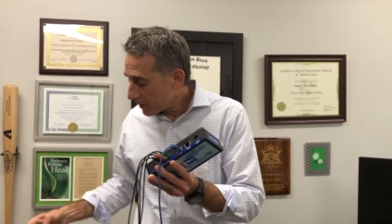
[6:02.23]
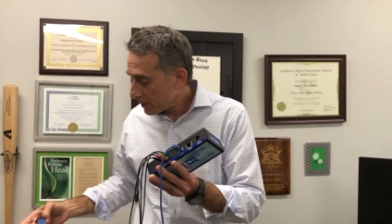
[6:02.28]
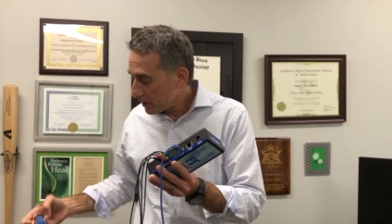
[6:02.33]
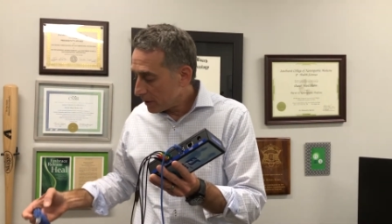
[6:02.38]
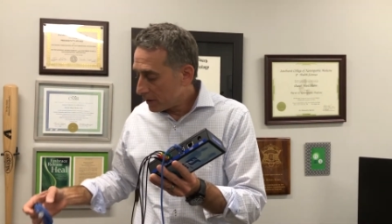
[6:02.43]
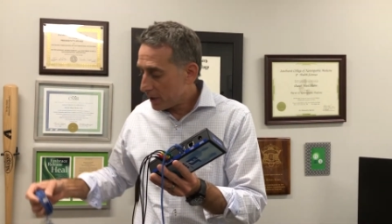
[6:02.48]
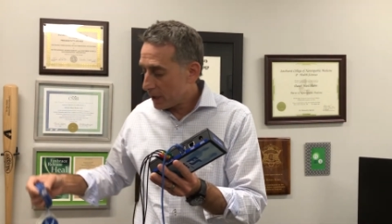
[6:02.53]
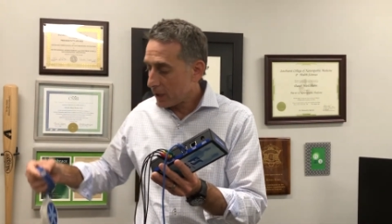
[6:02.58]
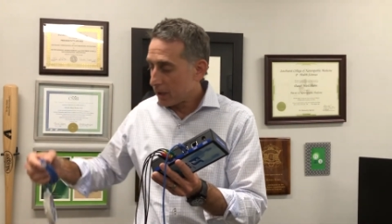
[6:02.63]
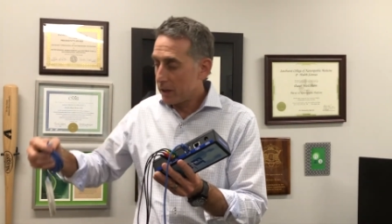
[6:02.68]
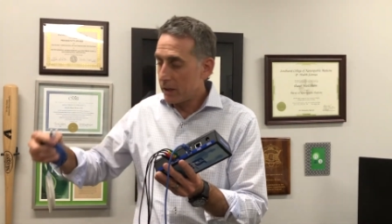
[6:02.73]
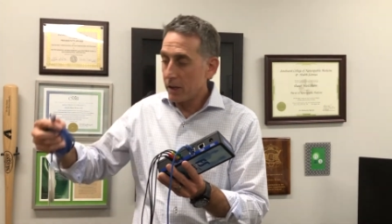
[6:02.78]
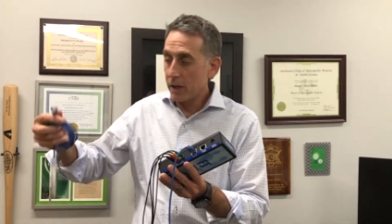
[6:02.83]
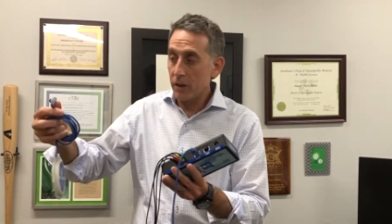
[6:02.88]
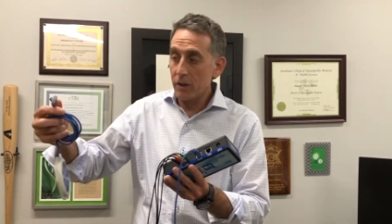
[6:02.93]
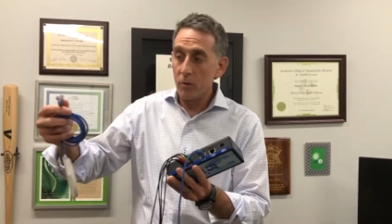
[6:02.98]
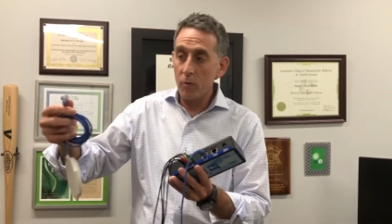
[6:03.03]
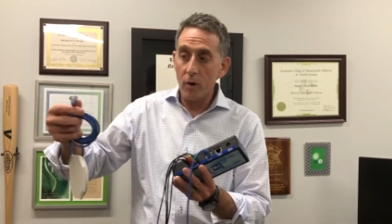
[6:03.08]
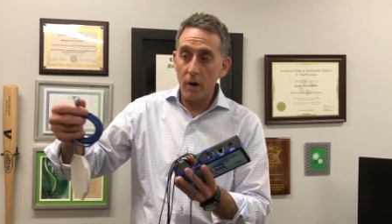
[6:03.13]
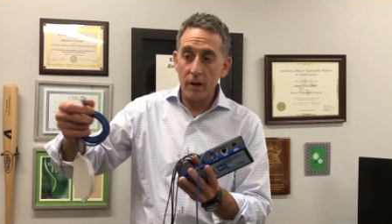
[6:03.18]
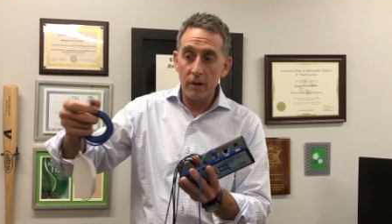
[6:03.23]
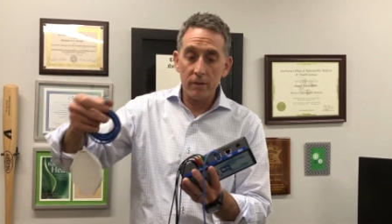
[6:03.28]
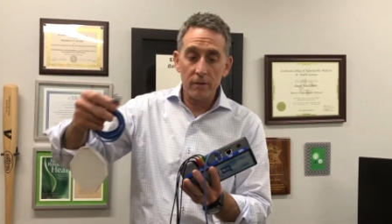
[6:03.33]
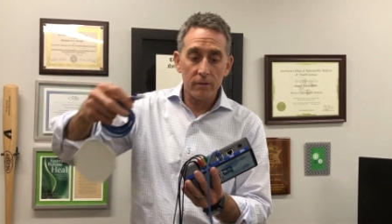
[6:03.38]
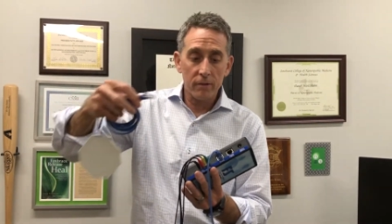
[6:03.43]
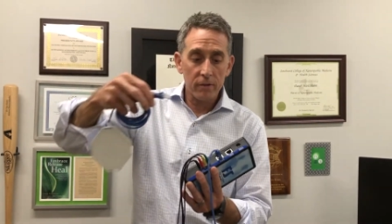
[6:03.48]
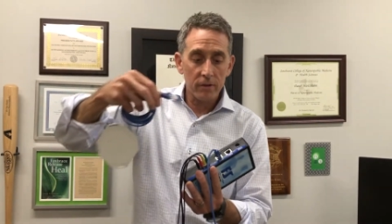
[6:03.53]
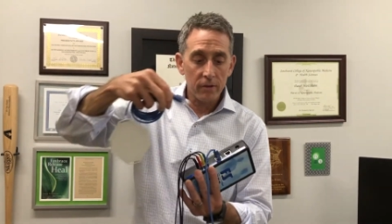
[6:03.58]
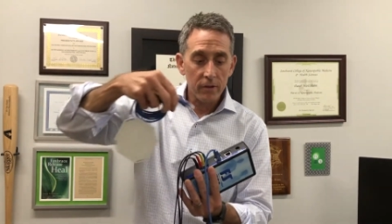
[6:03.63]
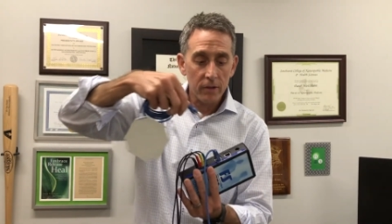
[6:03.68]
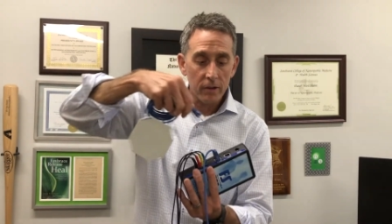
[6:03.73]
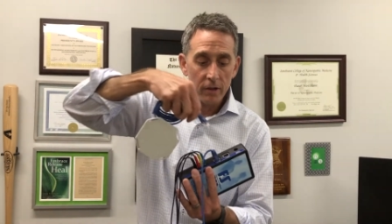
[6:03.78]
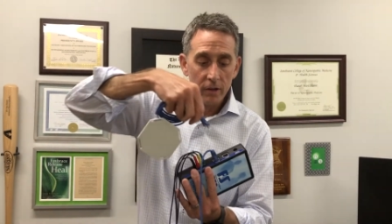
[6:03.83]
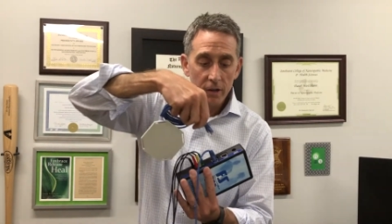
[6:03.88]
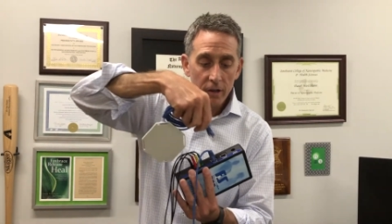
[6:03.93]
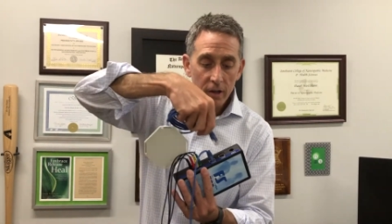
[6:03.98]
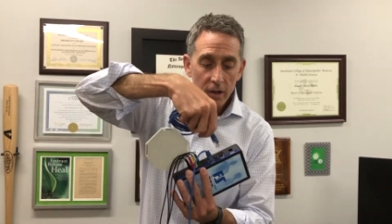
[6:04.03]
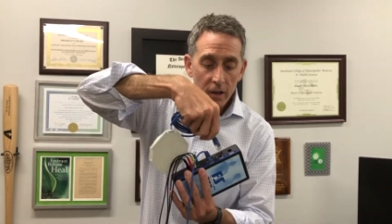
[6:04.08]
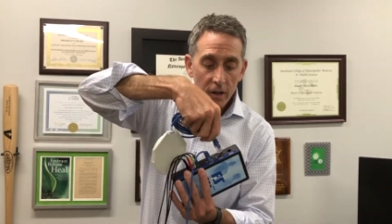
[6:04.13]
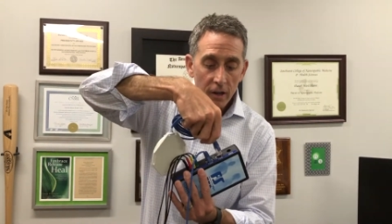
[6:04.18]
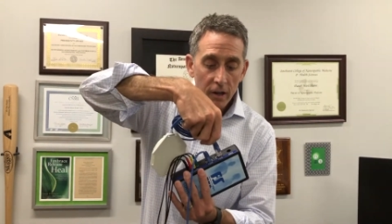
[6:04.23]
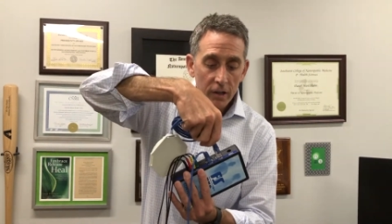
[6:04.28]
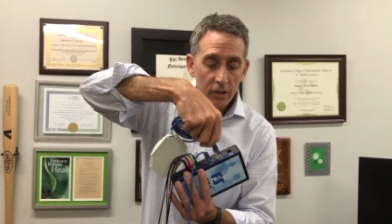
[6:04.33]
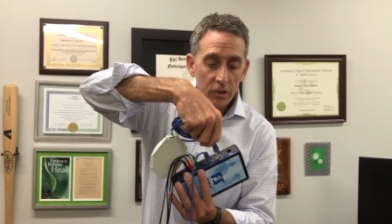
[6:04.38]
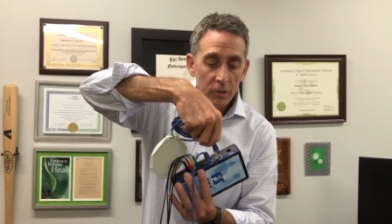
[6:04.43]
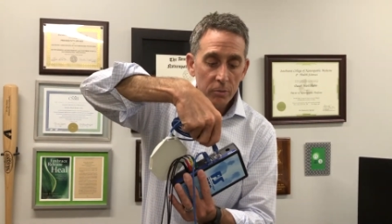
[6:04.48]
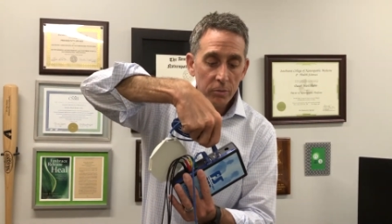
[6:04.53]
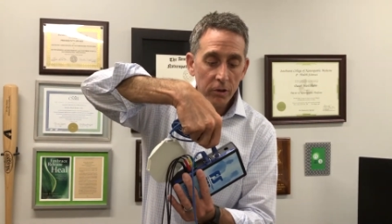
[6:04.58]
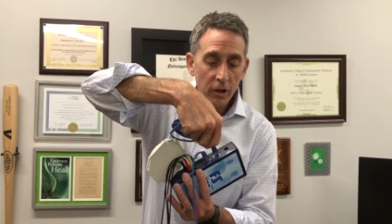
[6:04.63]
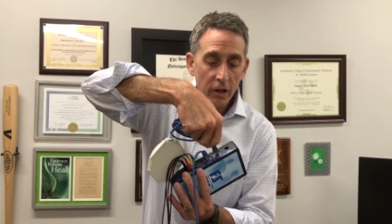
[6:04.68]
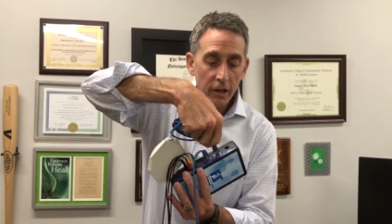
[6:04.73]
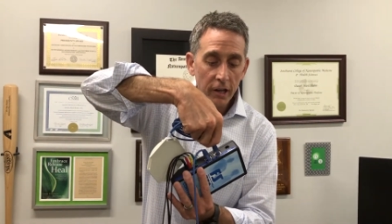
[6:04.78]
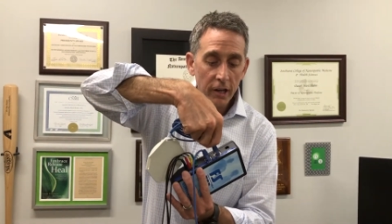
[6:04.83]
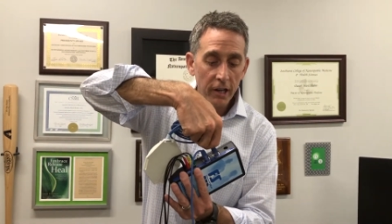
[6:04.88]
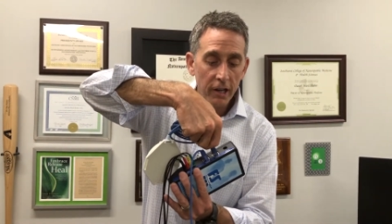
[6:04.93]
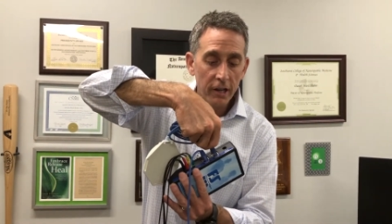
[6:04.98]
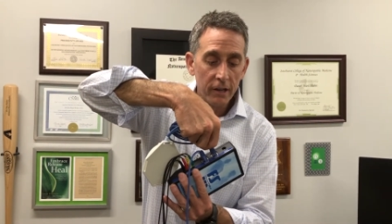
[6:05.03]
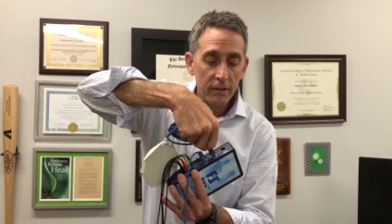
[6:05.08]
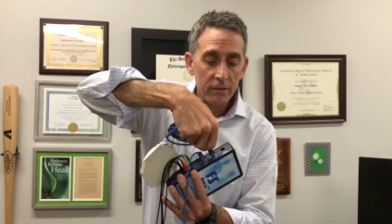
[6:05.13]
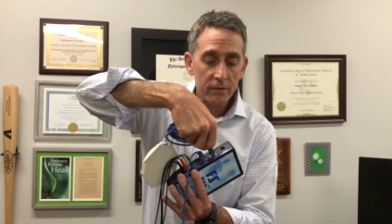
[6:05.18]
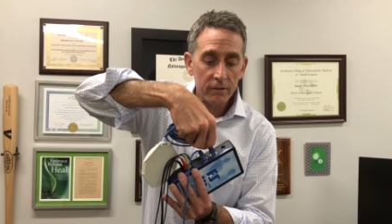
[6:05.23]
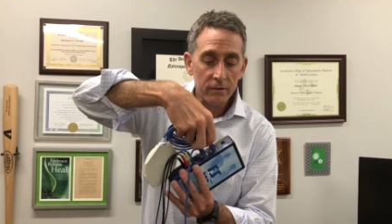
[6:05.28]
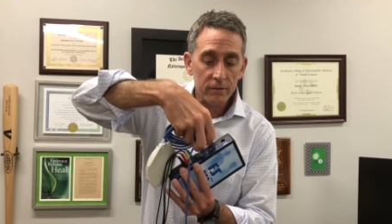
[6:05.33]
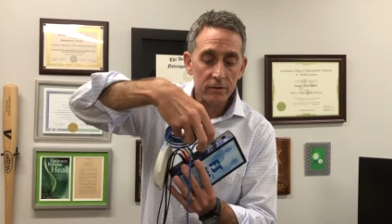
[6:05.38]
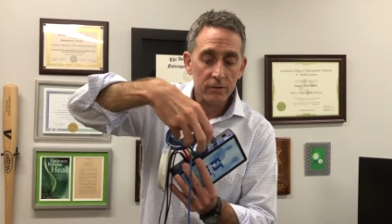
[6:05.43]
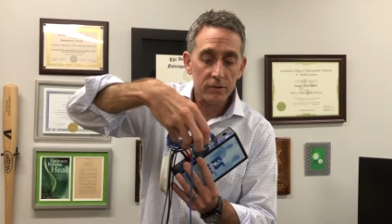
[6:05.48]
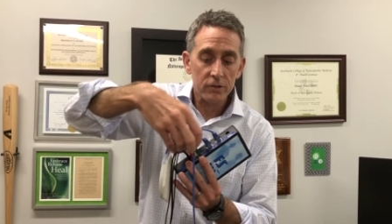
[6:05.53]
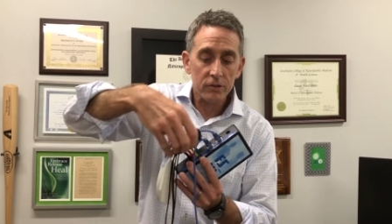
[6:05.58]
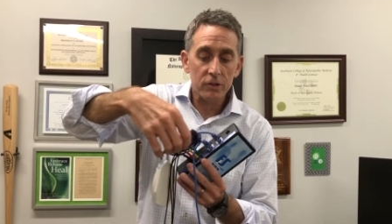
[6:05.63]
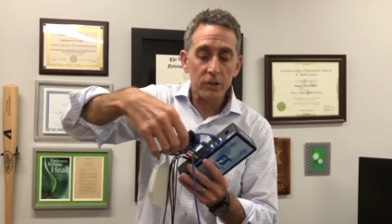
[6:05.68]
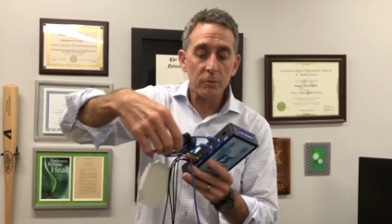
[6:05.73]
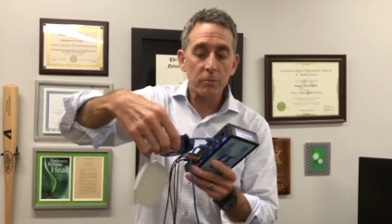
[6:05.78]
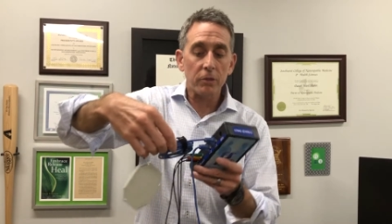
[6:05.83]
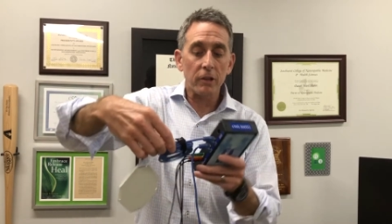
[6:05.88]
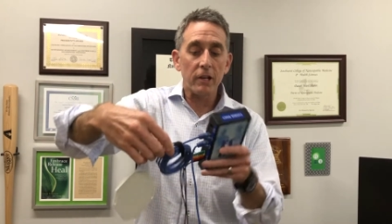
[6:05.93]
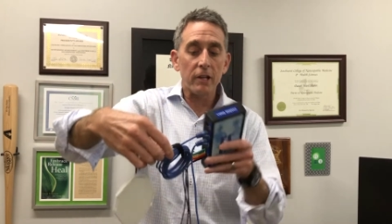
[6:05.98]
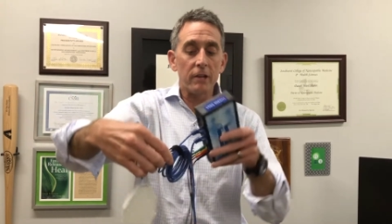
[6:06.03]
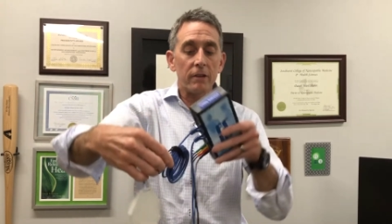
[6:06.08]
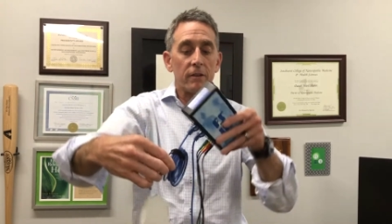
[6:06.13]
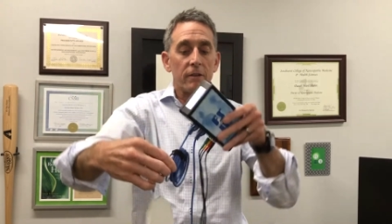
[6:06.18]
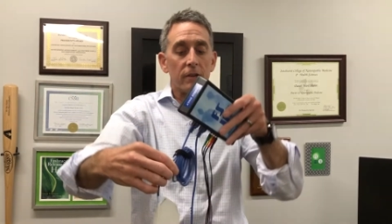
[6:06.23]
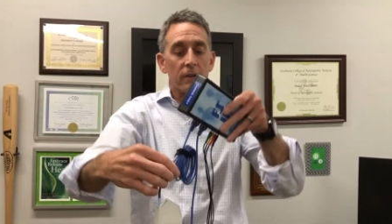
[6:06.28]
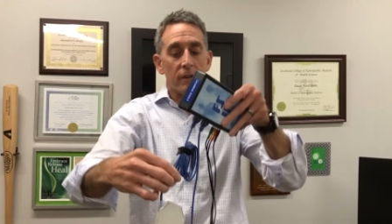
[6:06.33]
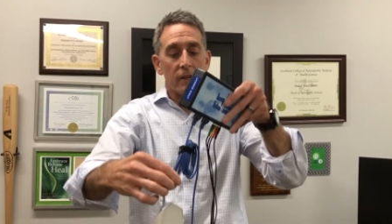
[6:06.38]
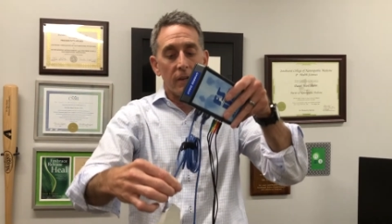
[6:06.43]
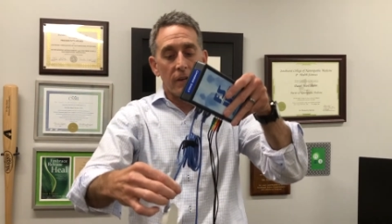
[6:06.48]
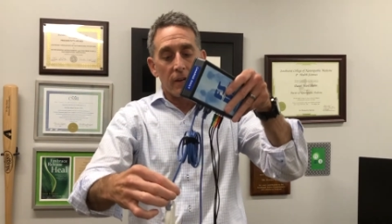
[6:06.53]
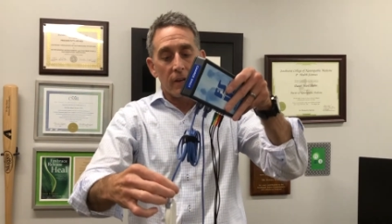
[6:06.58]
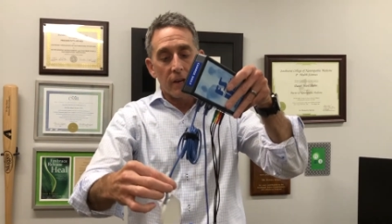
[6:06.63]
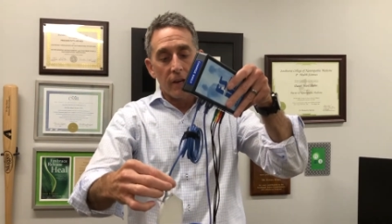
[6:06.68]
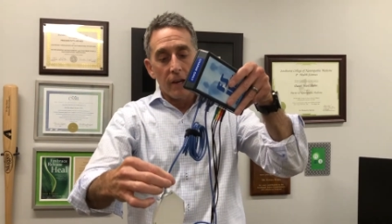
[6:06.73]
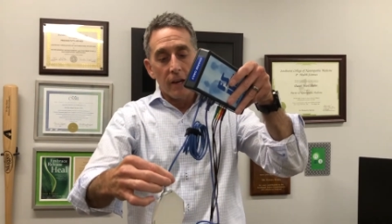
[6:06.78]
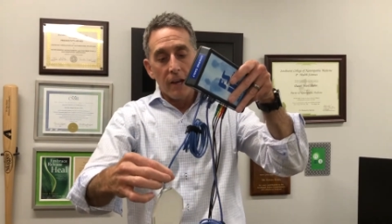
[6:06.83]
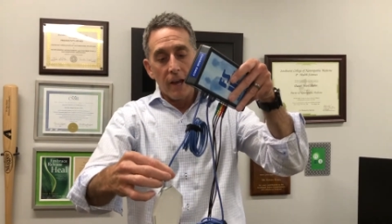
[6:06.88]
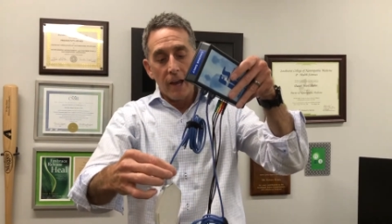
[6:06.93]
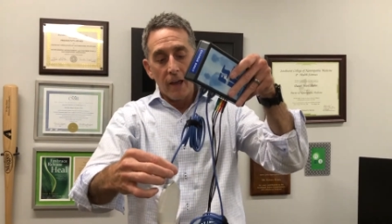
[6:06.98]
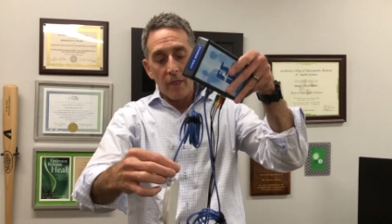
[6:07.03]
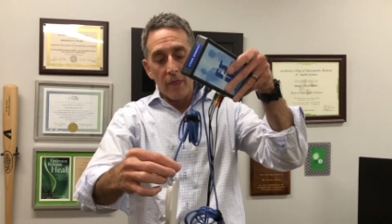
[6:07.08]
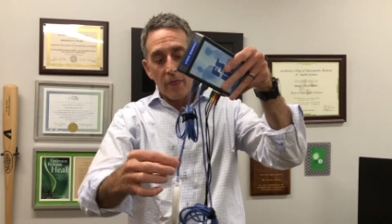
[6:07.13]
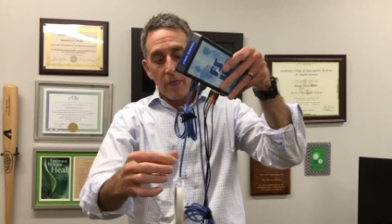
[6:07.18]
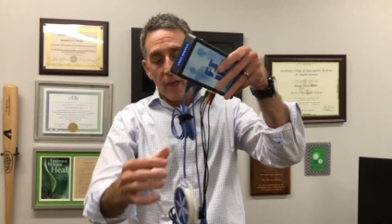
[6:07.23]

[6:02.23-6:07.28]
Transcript: You take the other one, you plug it in simply, and